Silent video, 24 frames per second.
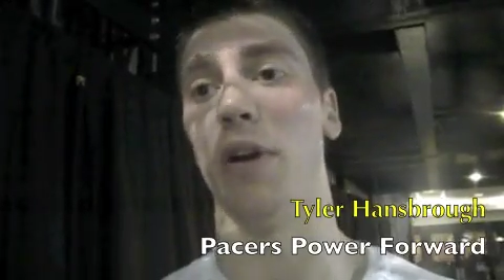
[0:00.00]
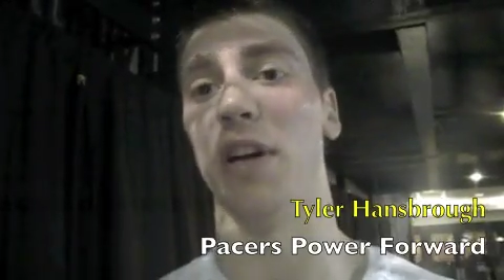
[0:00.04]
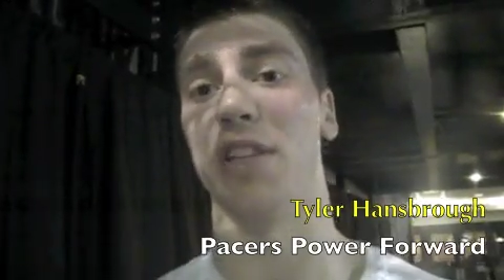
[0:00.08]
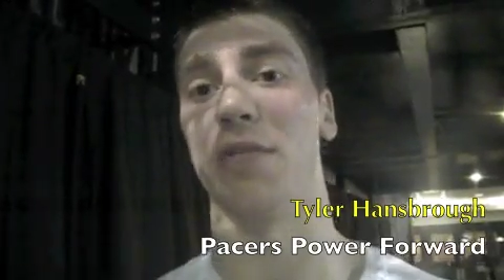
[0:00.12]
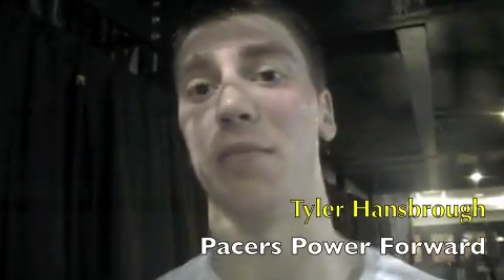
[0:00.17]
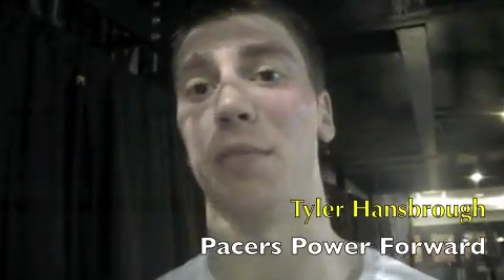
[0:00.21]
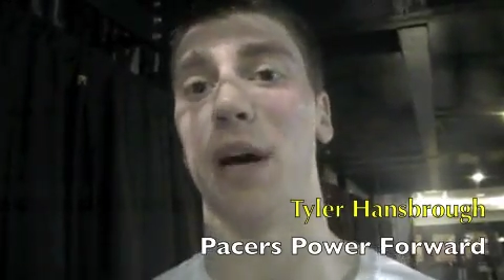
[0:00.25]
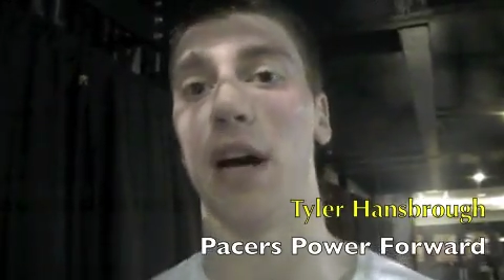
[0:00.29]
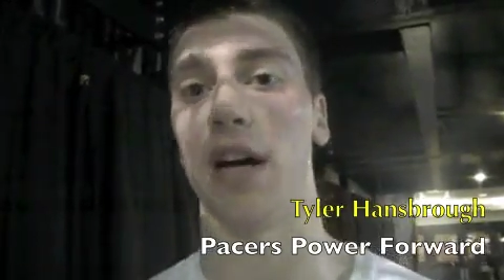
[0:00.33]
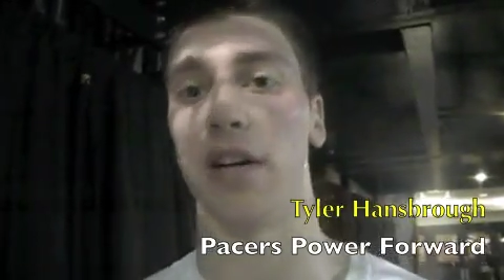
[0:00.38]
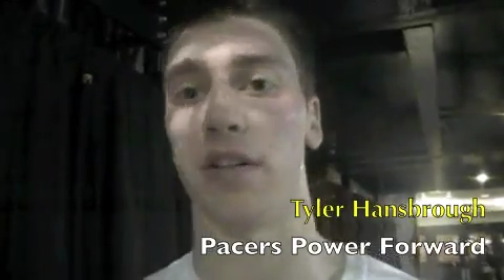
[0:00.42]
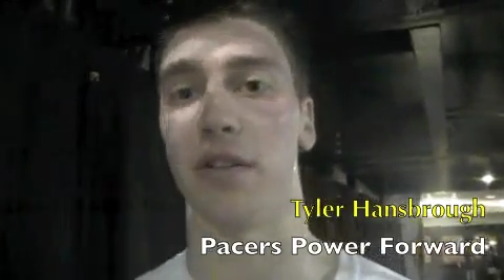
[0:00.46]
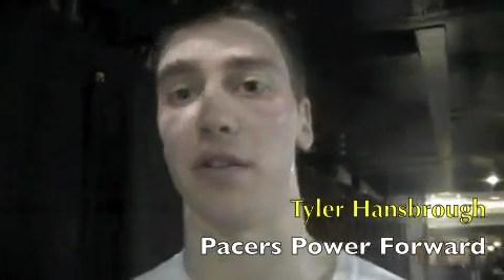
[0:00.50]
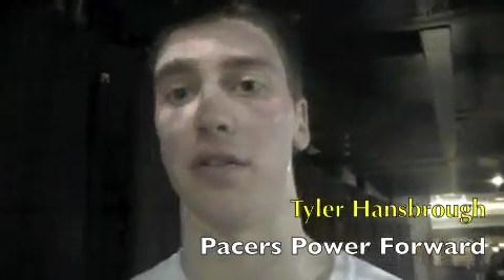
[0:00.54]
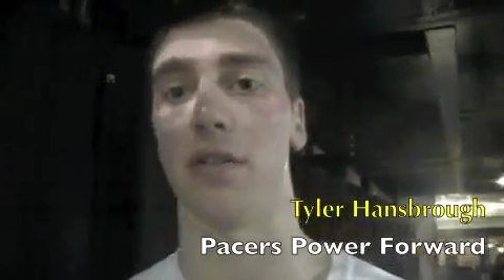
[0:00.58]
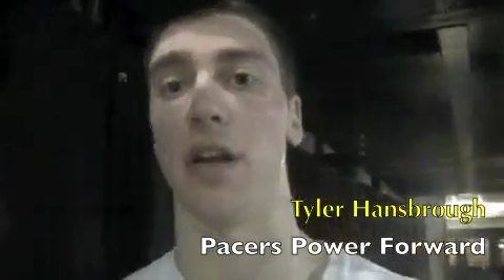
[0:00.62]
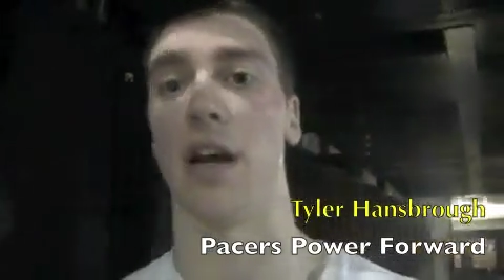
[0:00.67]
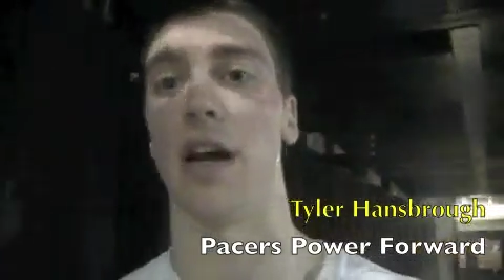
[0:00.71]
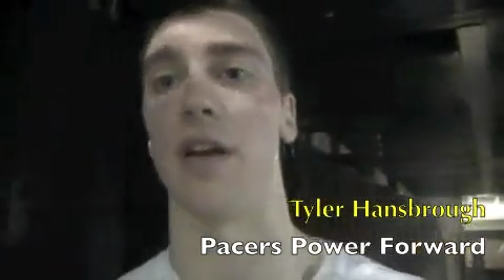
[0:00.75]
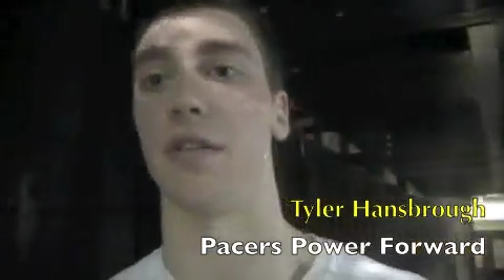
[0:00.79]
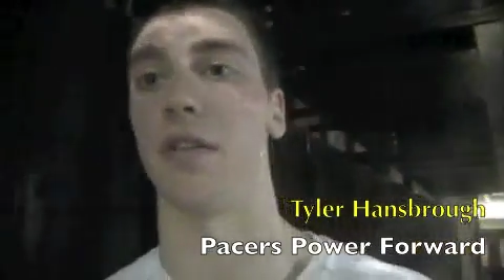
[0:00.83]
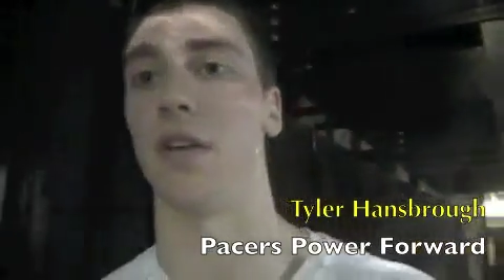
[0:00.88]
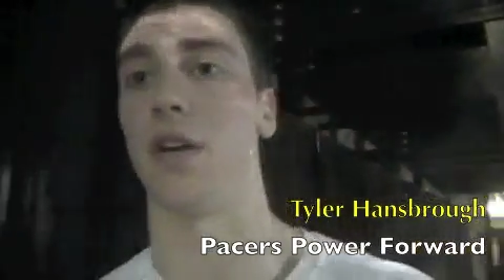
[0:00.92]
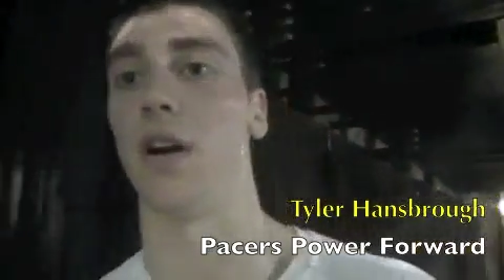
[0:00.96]
best boxers
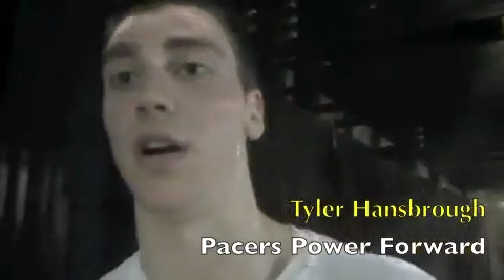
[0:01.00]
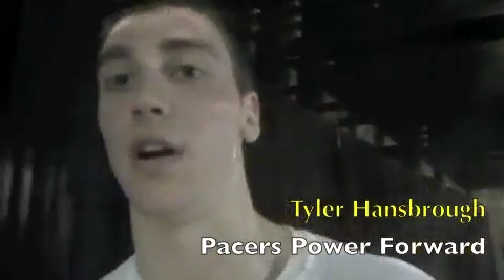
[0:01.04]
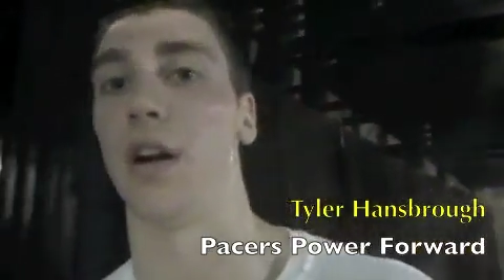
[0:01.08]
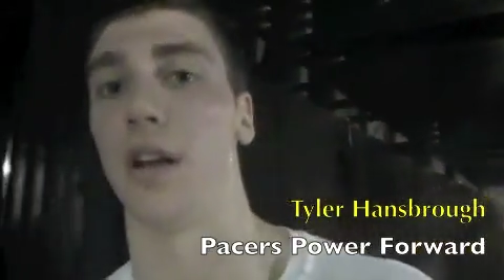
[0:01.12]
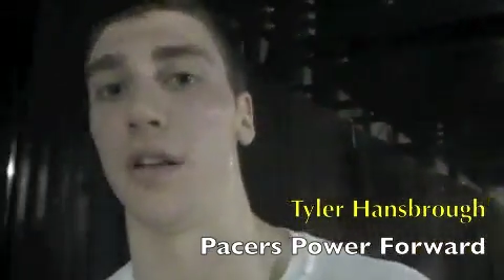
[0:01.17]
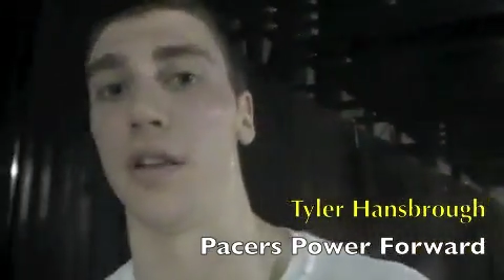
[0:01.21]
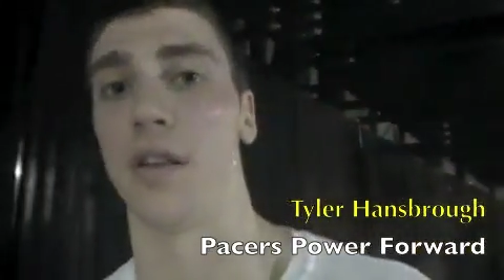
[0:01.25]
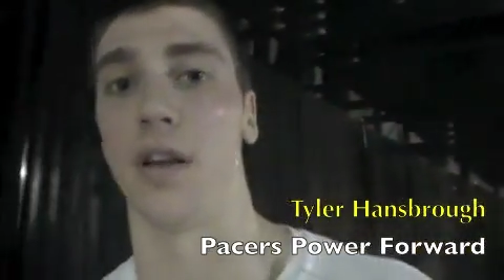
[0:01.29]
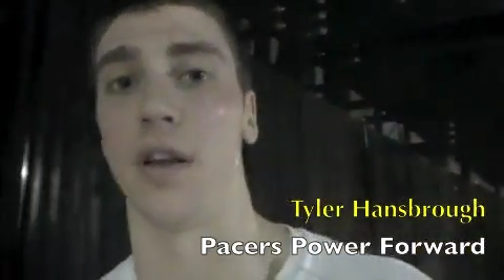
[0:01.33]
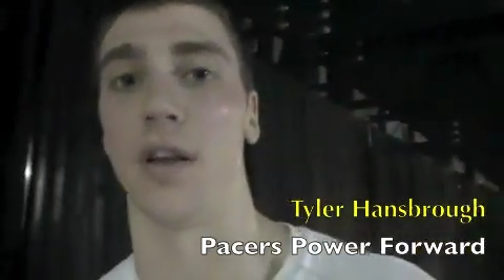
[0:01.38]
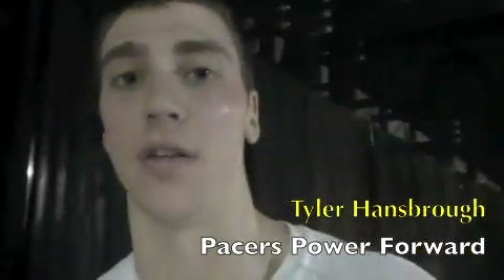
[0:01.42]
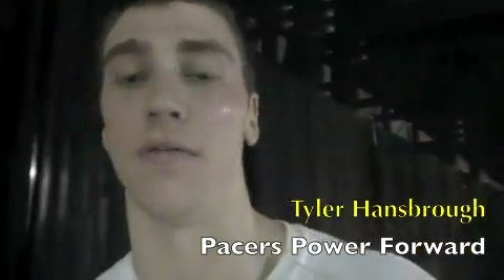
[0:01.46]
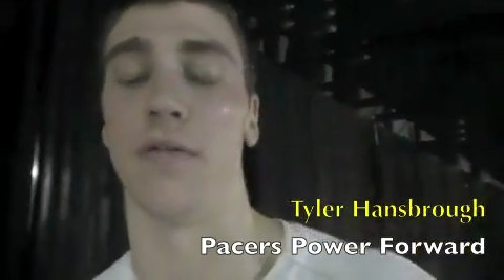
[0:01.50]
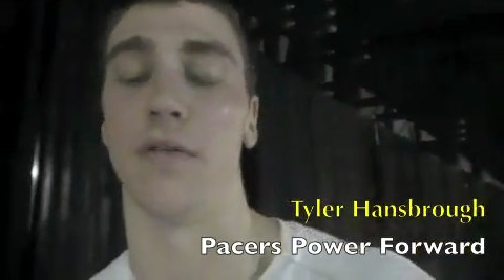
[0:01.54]
out there, and I think